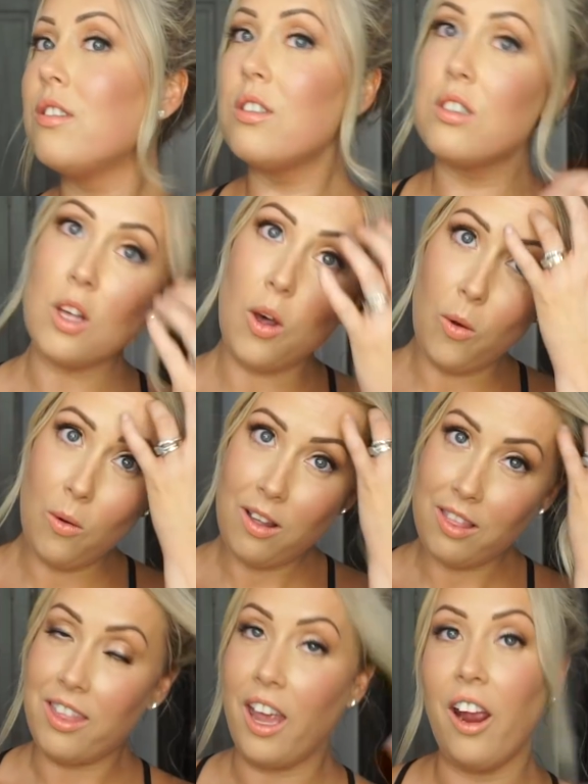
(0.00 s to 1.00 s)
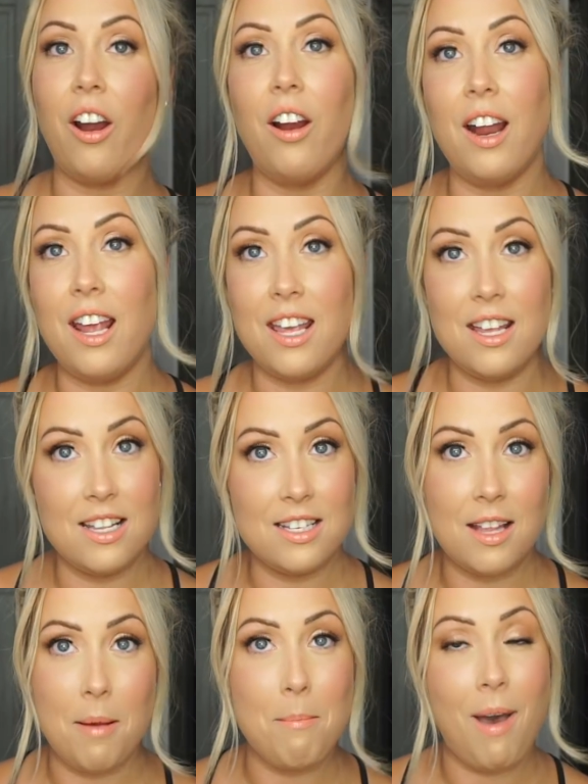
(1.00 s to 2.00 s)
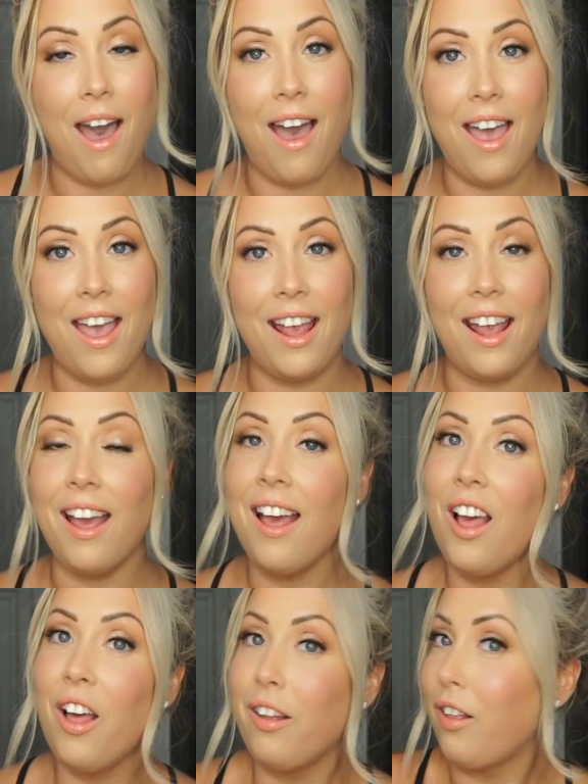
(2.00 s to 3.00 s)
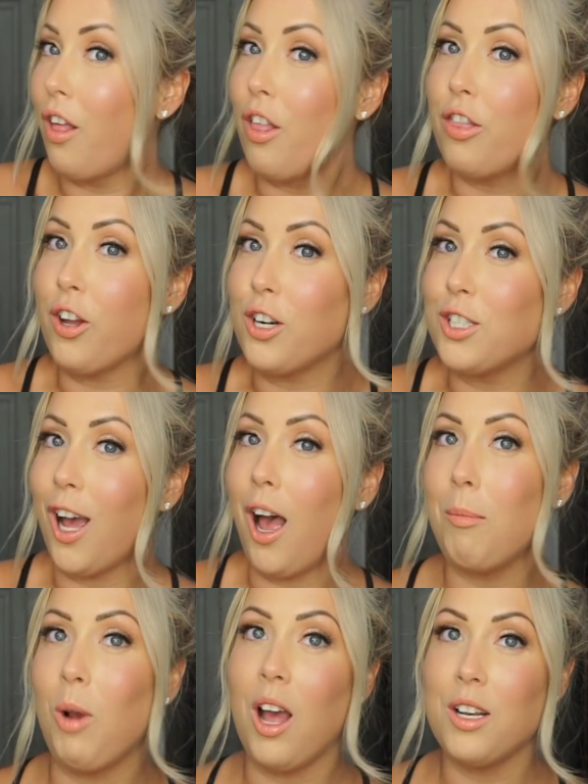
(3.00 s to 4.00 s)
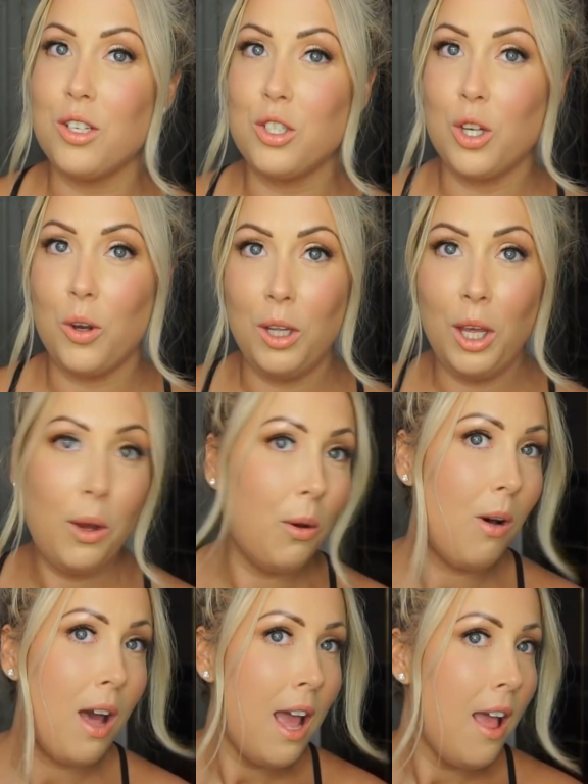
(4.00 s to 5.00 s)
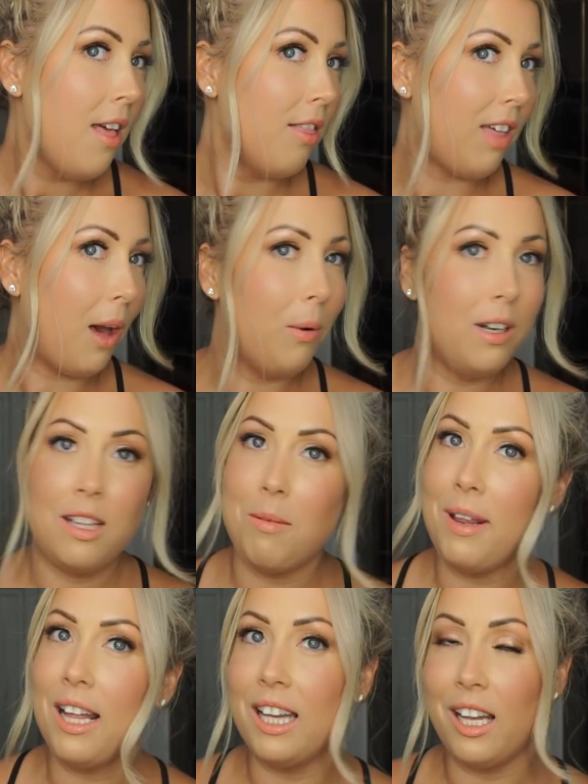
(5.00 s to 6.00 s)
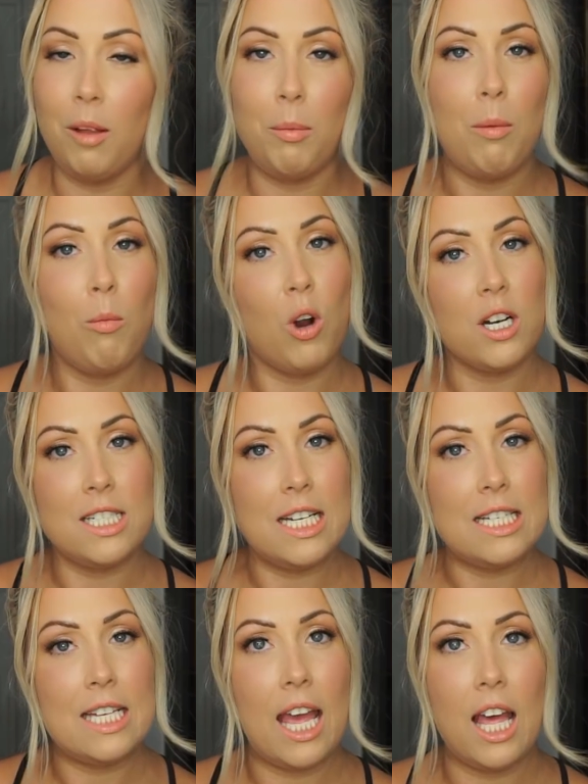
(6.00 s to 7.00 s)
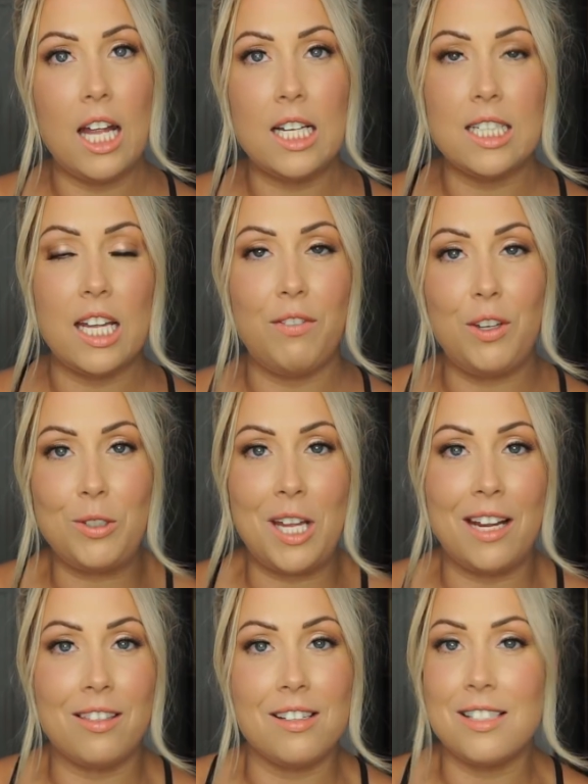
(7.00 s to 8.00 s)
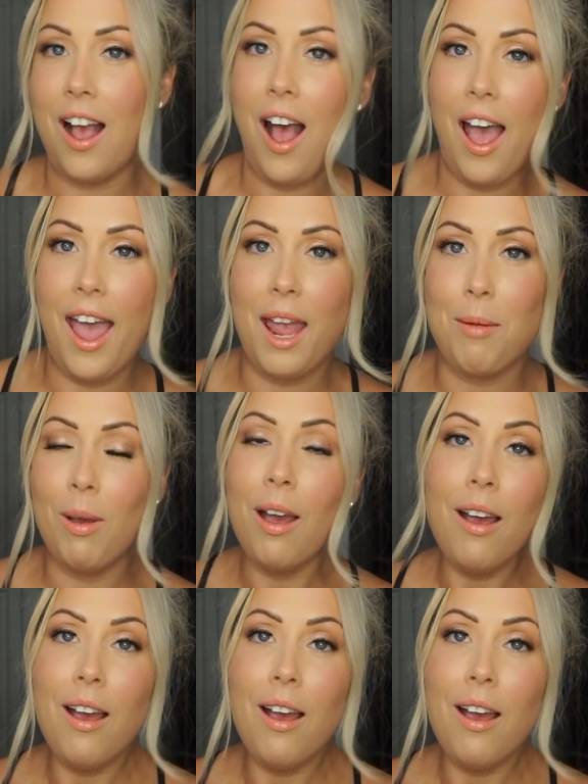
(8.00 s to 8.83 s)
So there is my 3rd top knot to show you. That one can be a little bit more detailed if you take the time,